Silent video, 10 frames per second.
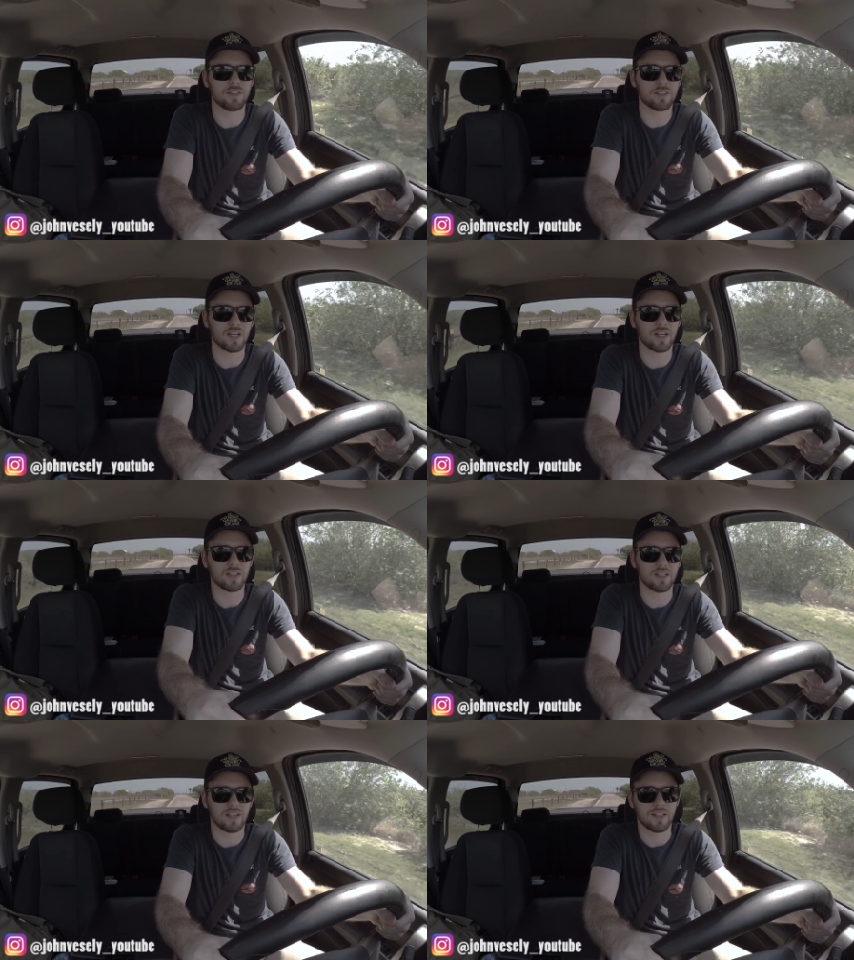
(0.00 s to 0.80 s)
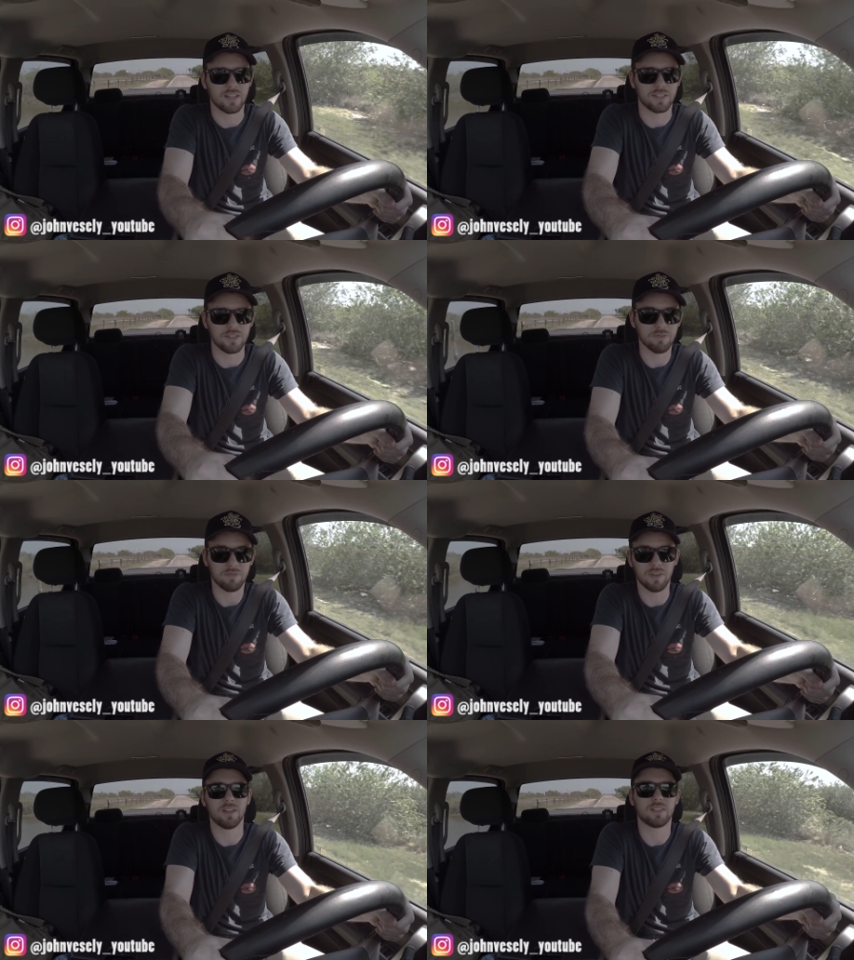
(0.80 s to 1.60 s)
You thought like you
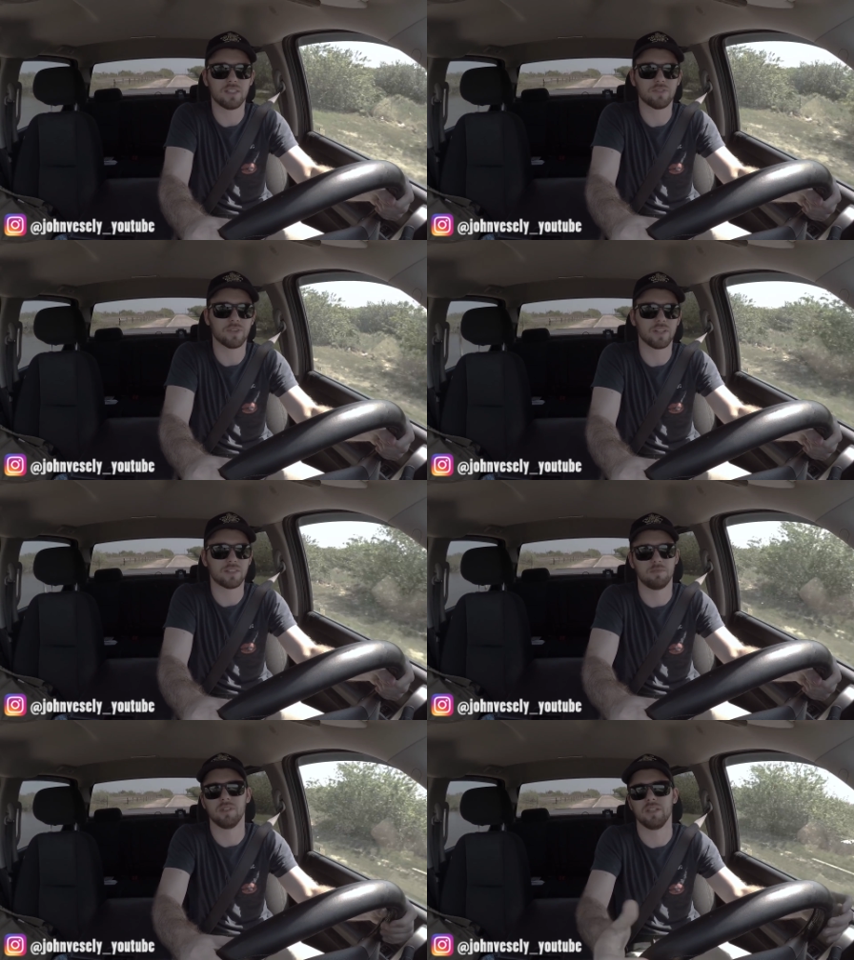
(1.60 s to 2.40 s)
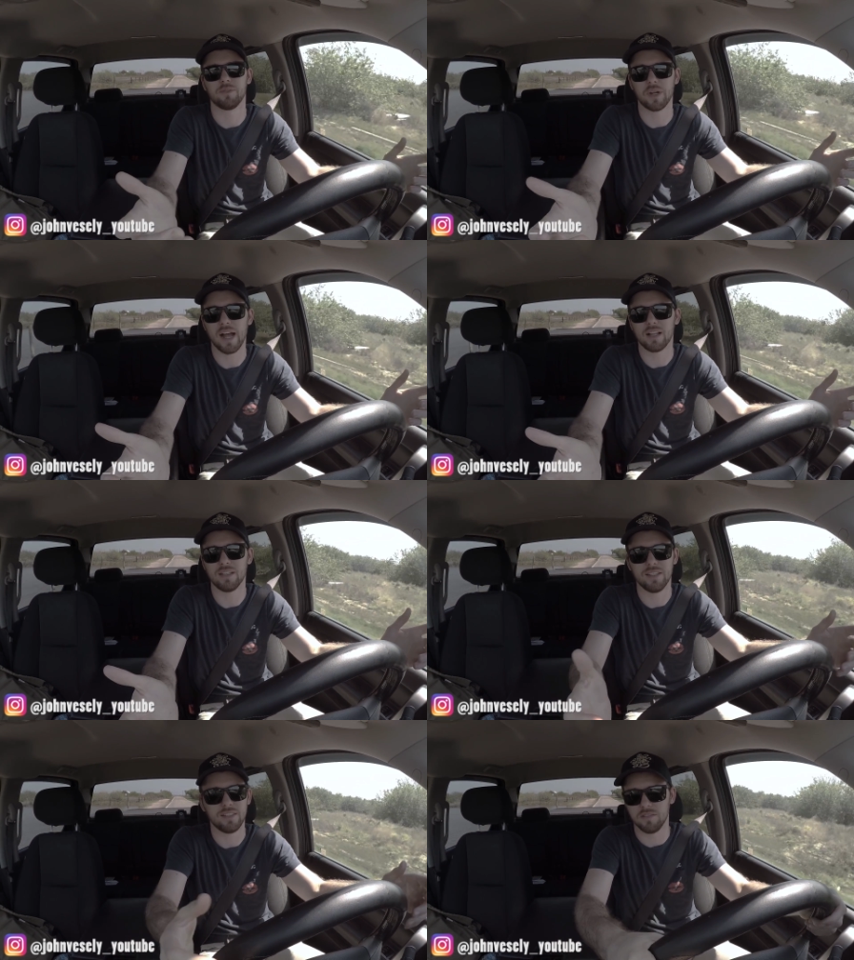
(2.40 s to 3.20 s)
felt a difference, but in
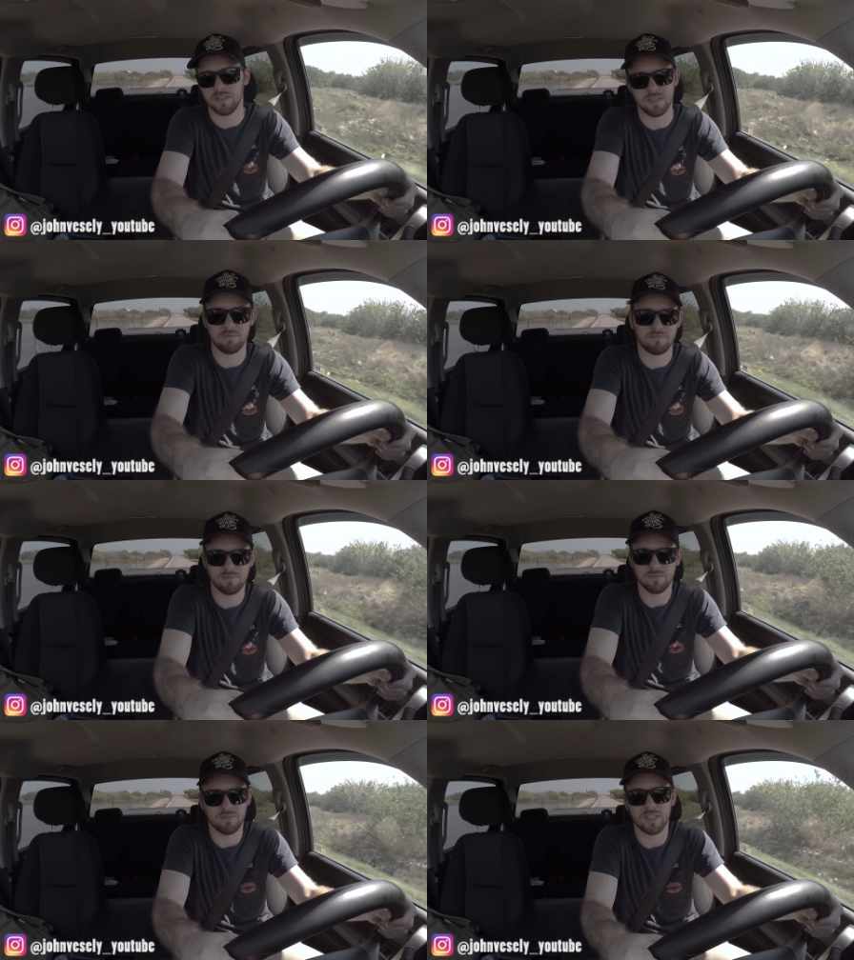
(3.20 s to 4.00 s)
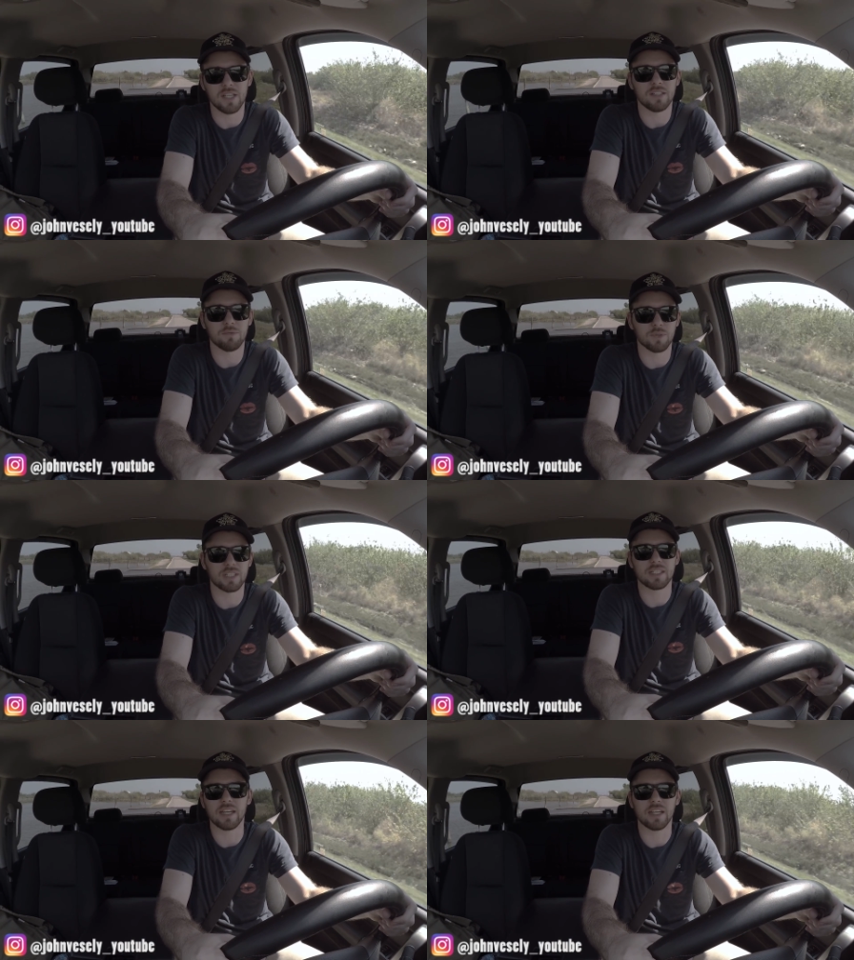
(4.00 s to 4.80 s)
reality, you didn't
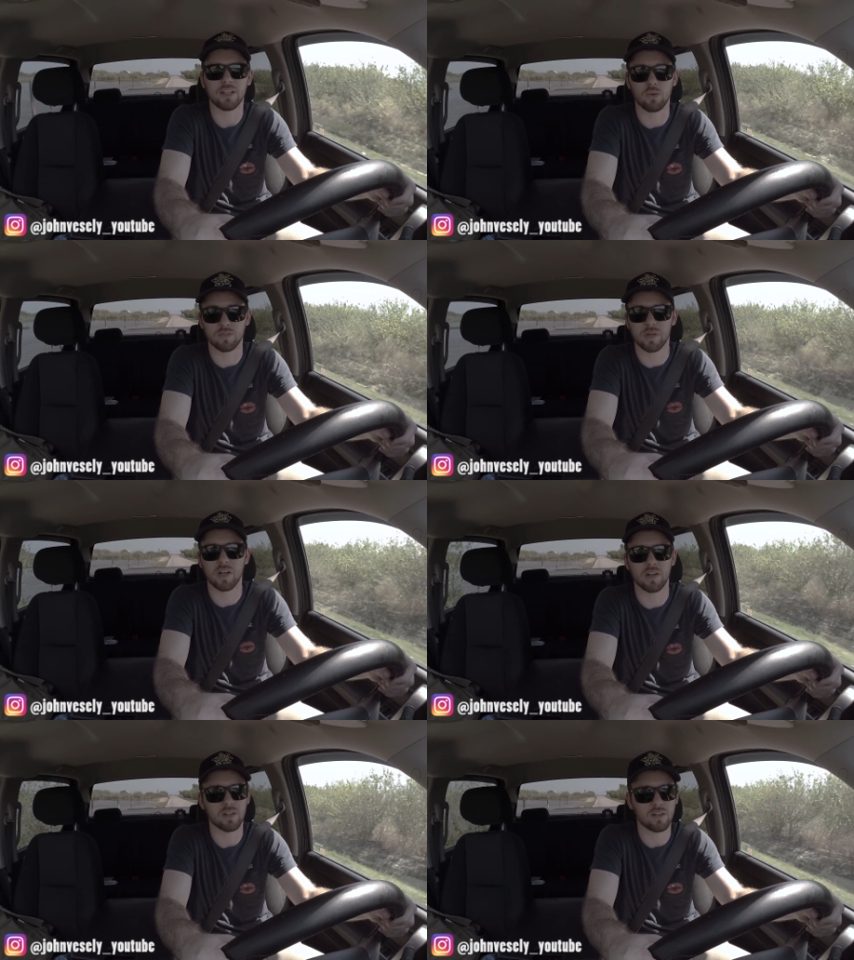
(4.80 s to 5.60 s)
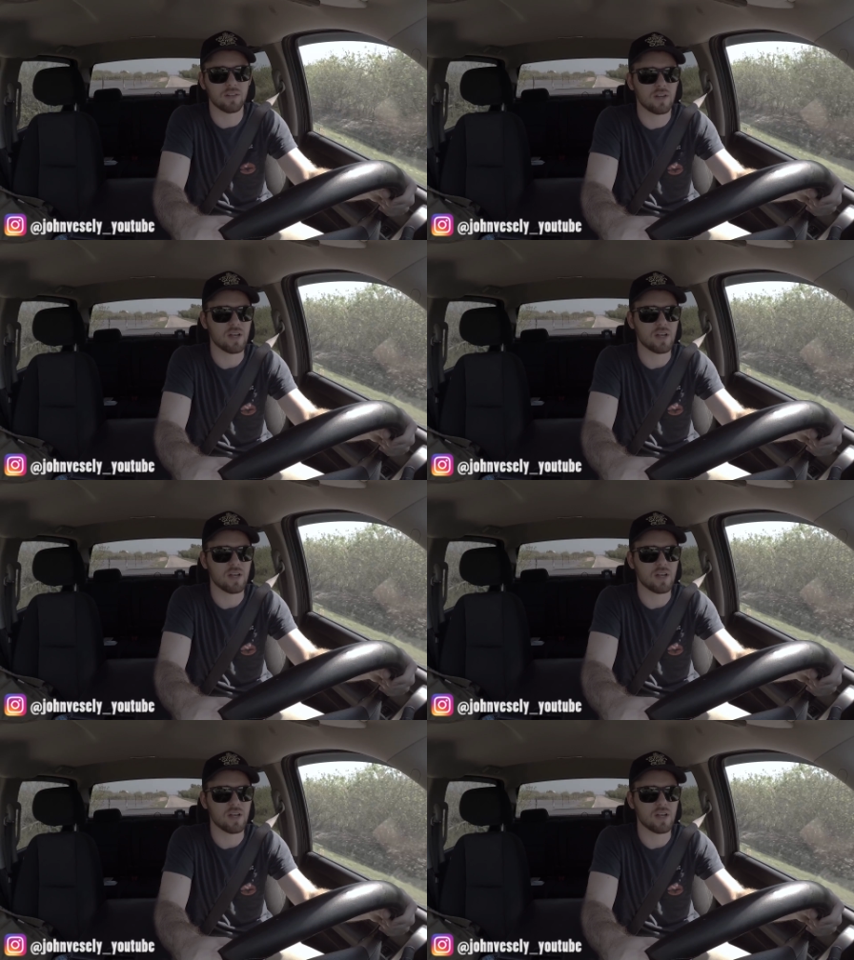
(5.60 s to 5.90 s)
really gain any horsepower at all.